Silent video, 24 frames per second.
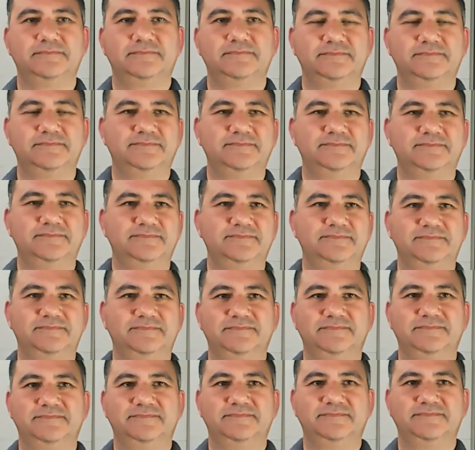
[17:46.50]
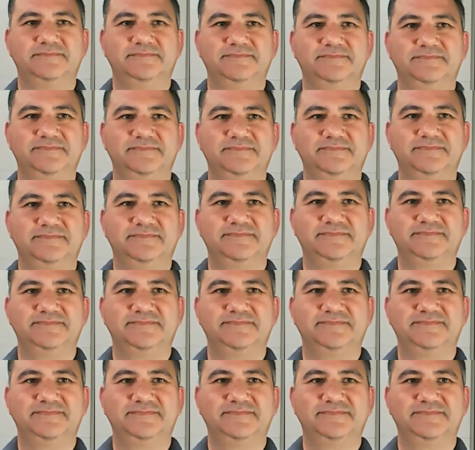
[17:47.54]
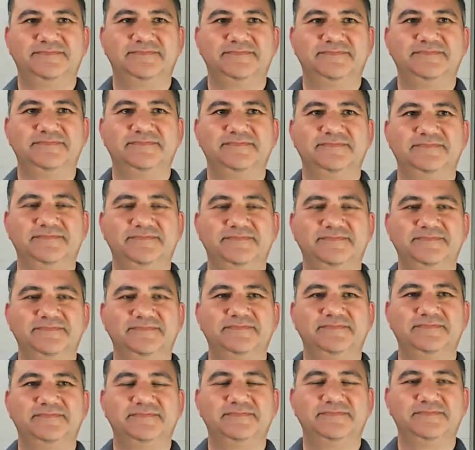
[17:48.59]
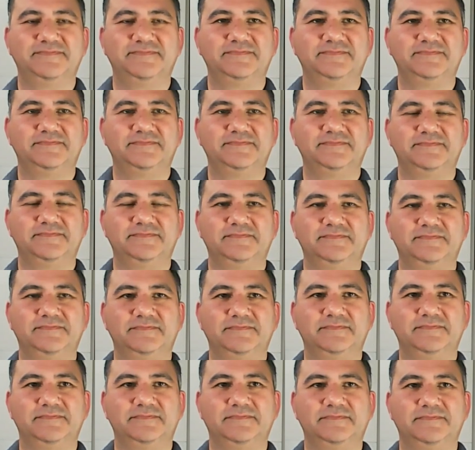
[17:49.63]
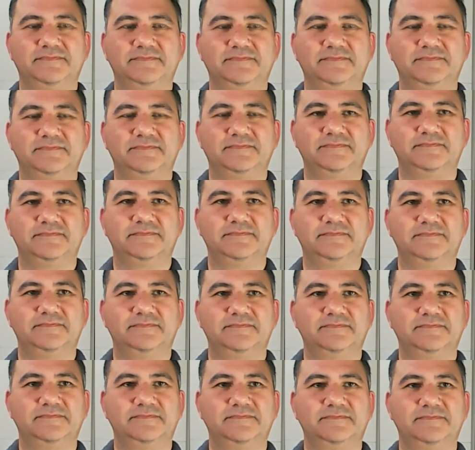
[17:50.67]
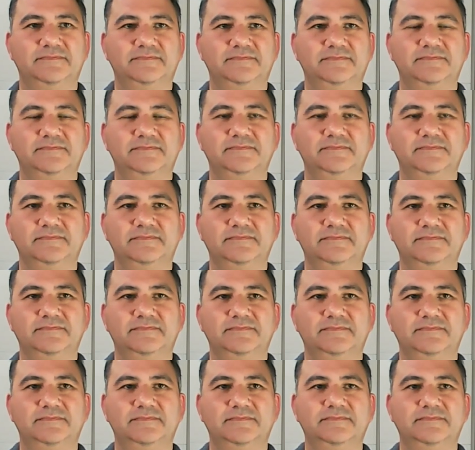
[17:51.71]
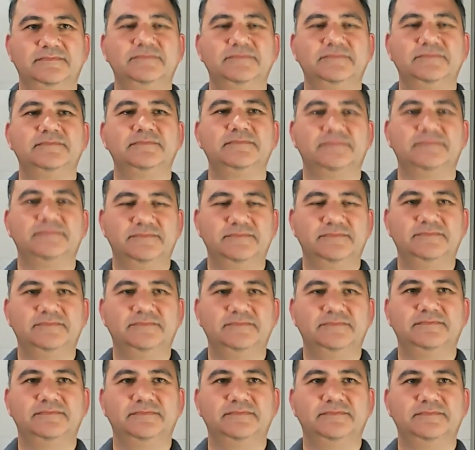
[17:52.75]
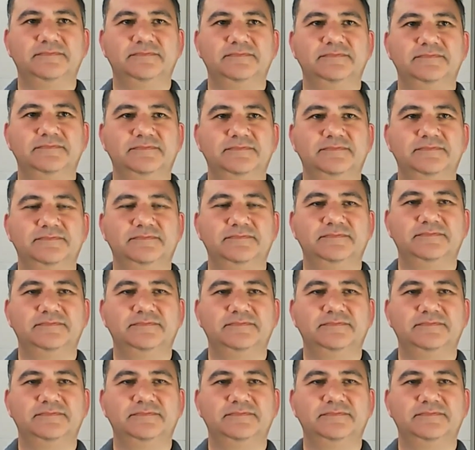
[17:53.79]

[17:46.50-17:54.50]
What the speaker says: [no speech]